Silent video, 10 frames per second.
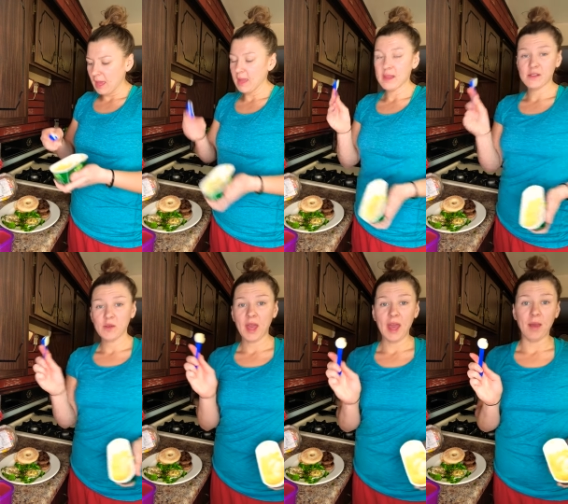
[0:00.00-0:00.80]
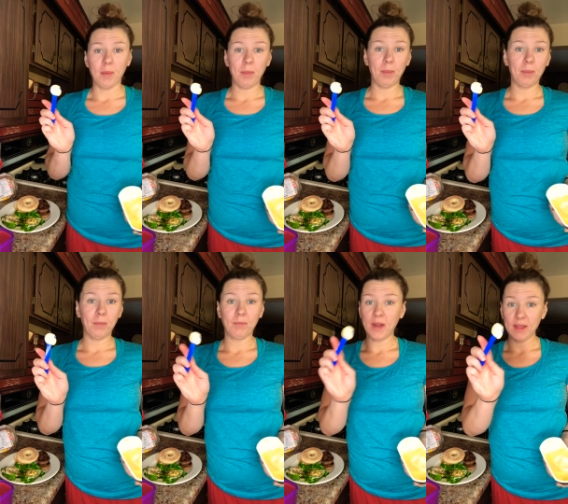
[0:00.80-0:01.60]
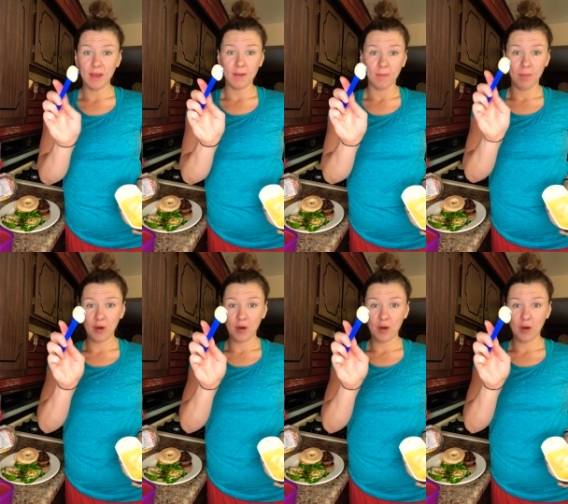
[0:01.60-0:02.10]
And that's okay. Right there.